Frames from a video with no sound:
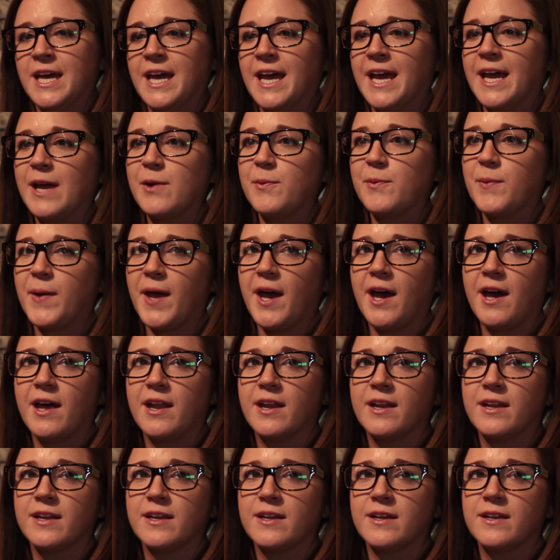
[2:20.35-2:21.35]
and we
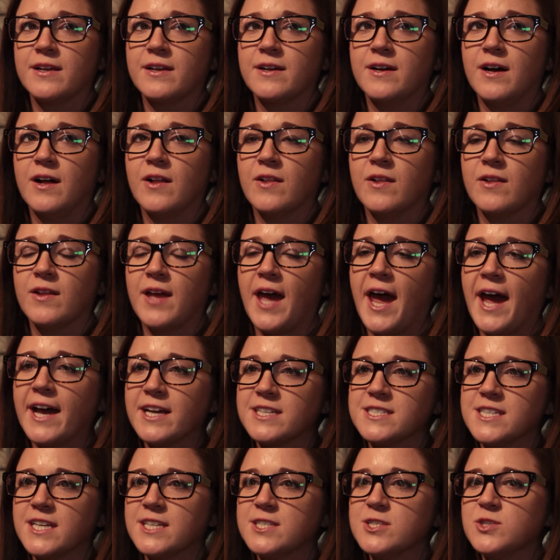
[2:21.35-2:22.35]
had
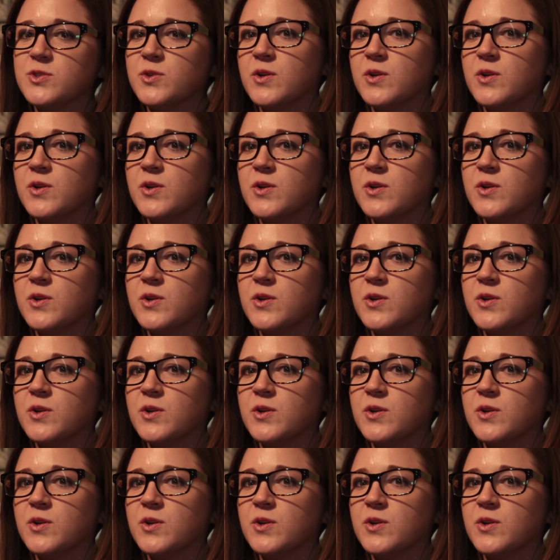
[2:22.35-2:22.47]
access